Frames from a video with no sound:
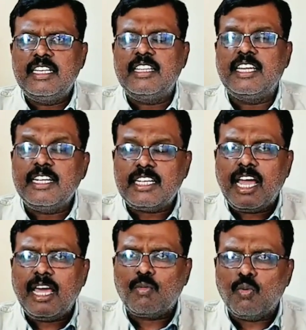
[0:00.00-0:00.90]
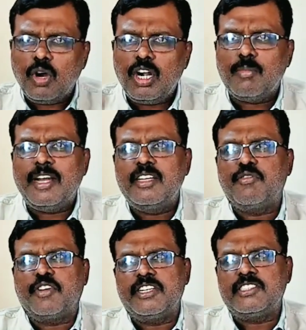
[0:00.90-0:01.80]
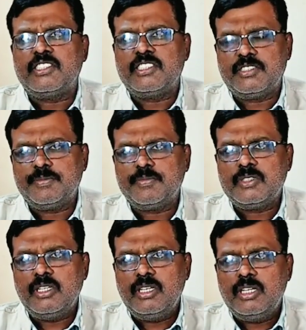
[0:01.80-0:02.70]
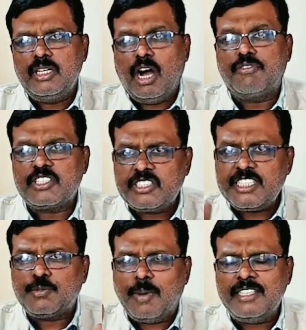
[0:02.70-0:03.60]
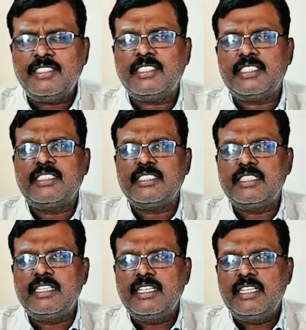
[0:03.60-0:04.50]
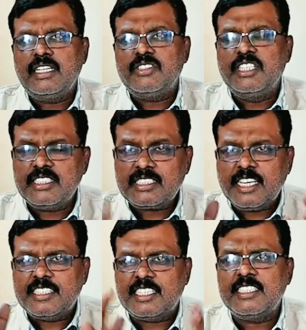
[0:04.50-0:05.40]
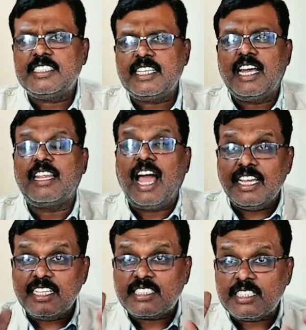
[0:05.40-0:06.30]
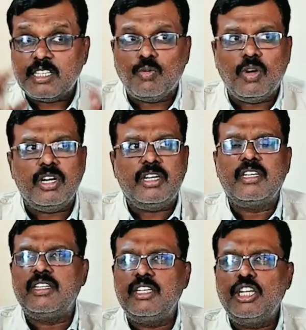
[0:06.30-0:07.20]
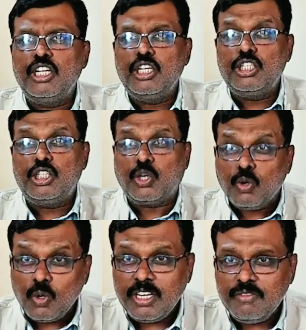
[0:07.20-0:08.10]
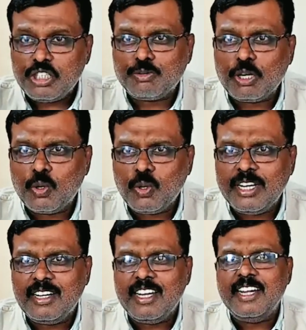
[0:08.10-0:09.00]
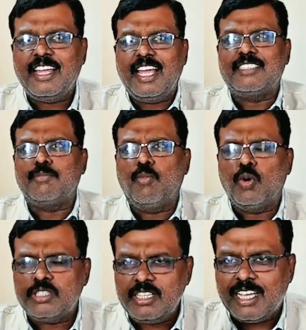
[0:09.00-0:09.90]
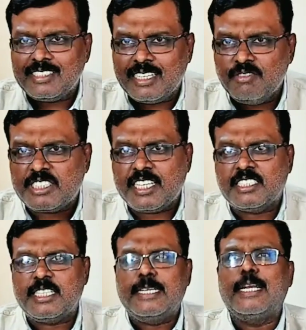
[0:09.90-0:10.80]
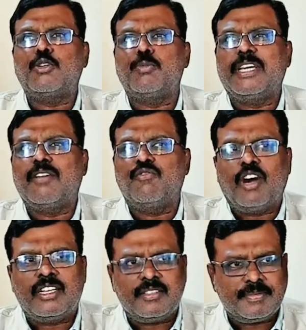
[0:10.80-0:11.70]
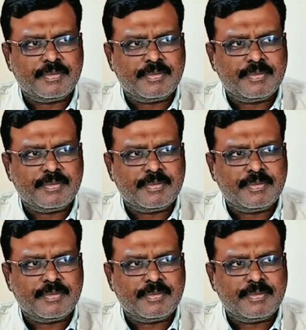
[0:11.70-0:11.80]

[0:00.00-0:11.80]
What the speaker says: in the entire world, my dear friends. After 6 months, these cases are the highest in the world. Truly Vishwaguru indeed, as Modi has envisaged India to become one.